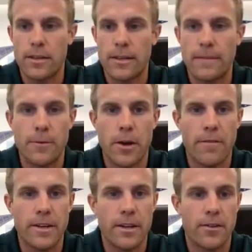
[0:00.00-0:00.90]
If you
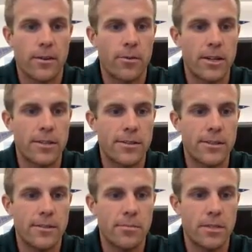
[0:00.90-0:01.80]
have any other
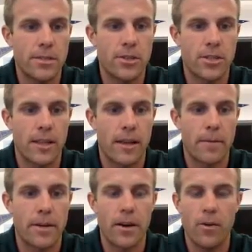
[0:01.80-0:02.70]
questions, please just let
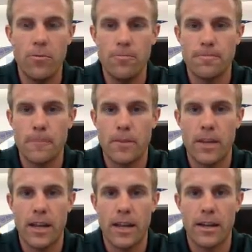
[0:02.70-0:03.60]
me know,
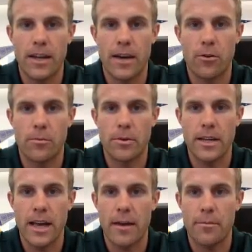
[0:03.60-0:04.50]
and I would
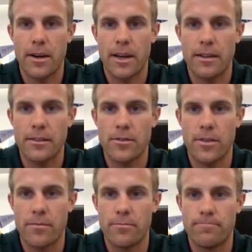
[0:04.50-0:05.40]
be happy to answer
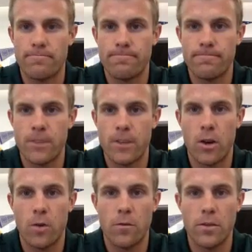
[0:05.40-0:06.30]
them.
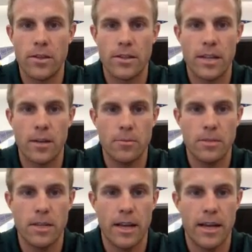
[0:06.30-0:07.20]
Hopefully this
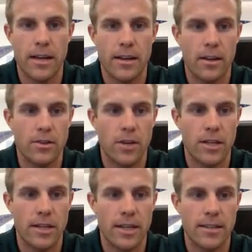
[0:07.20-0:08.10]
helps, and I'll talk
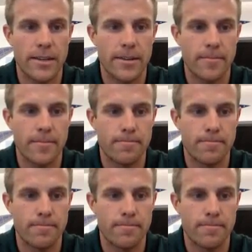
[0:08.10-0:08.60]
to you guys later.